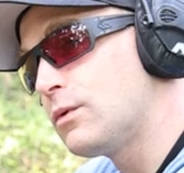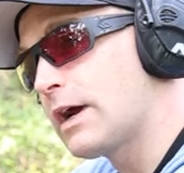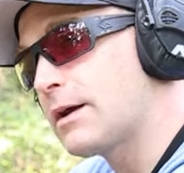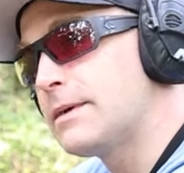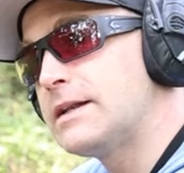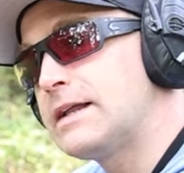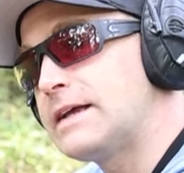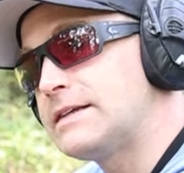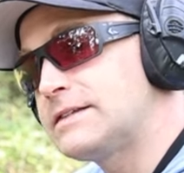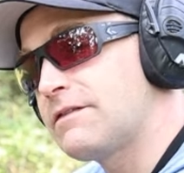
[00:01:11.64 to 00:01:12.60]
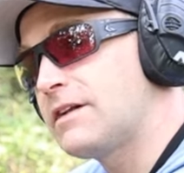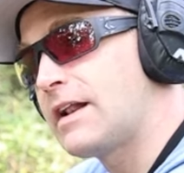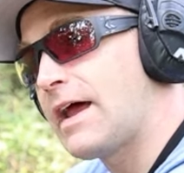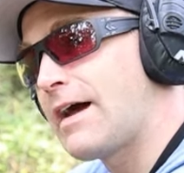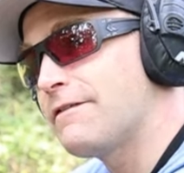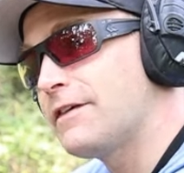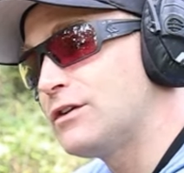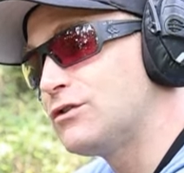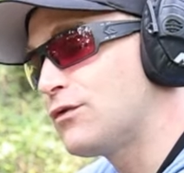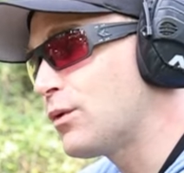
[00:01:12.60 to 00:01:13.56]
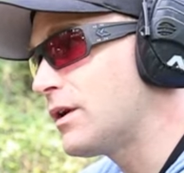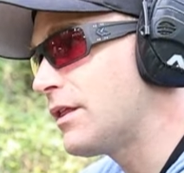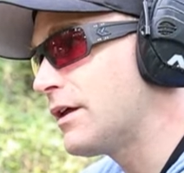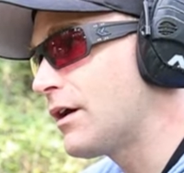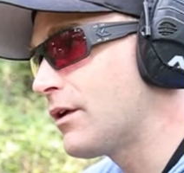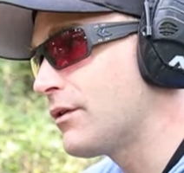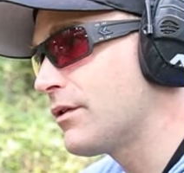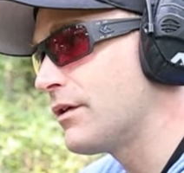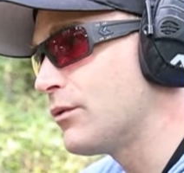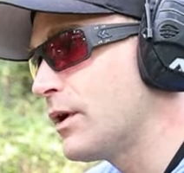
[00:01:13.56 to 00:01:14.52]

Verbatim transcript: recommend a seven and a half inch for anything other than